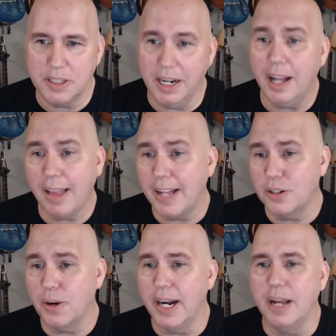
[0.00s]
And I liked
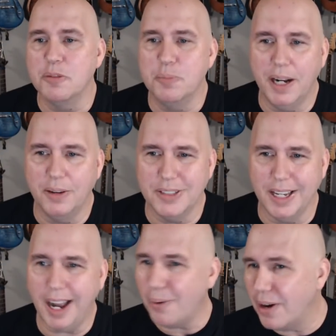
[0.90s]
crate amps, but I was
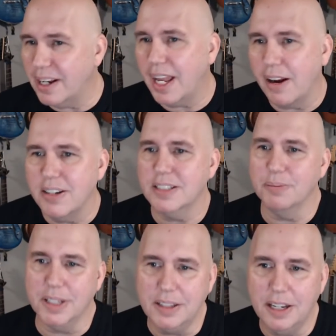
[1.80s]
like, I want to carry
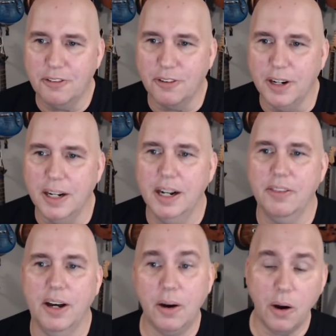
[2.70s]
something different. And I
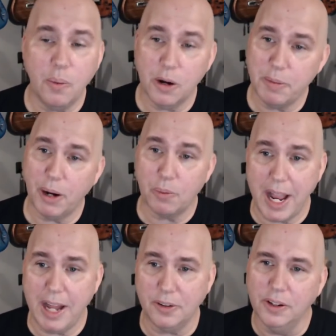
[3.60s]
thought, oh, what about
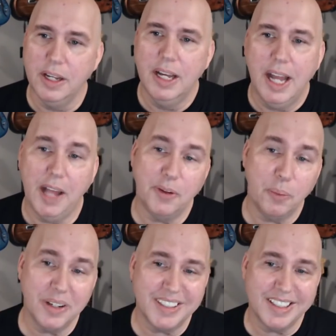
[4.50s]
Randall? And there
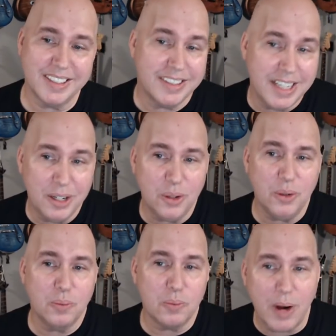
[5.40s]
wasn't a
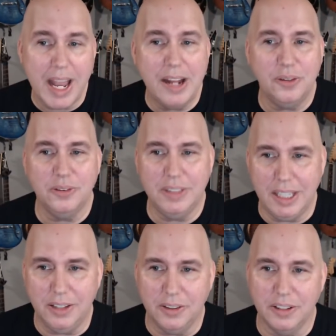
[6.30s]
single Randall
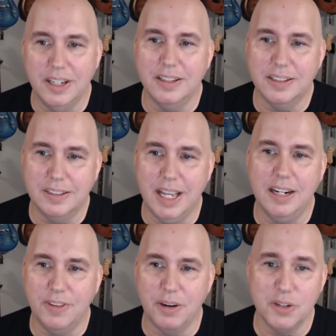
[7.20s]
dealer in the state
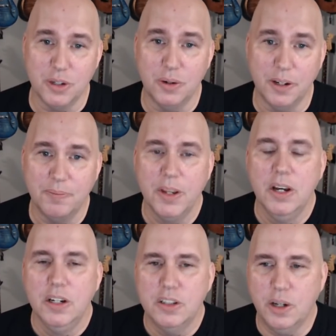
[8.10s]
of Arizona.
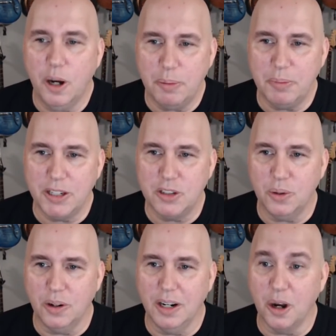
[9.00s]
So I opened my
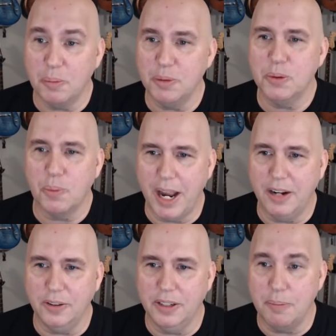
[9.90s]
store and I opened with
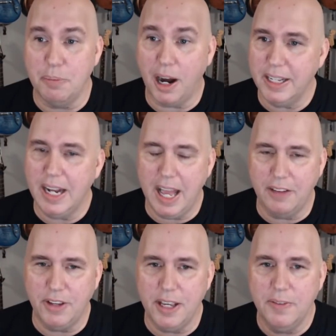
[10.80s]
Randall and I bought in
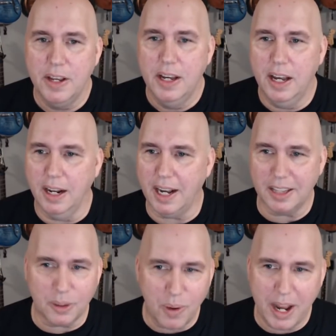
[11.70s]
heavy and I
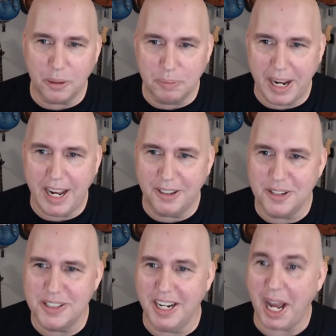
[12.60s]
got the Randall
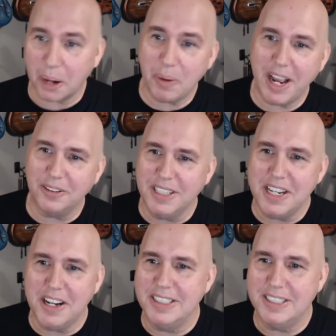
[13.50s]
banners and I got a Randall
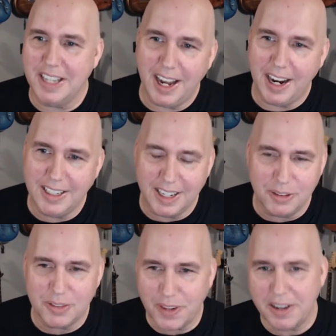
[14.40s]
neon sign and I
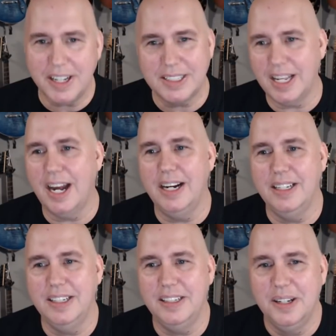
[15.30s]
was very
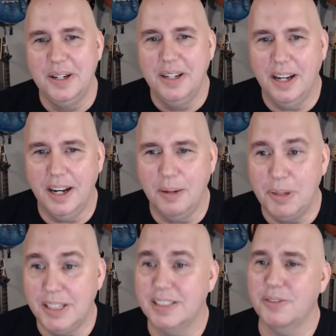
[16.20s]
excited. Uh,
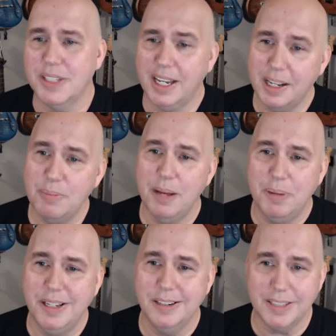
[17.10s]
because I was like, in my
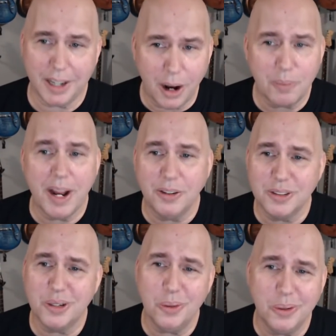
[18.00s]
opinion, I was like, oh,
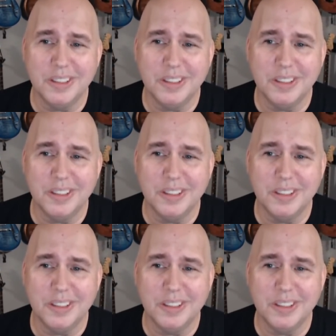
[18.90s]
Randall's cool.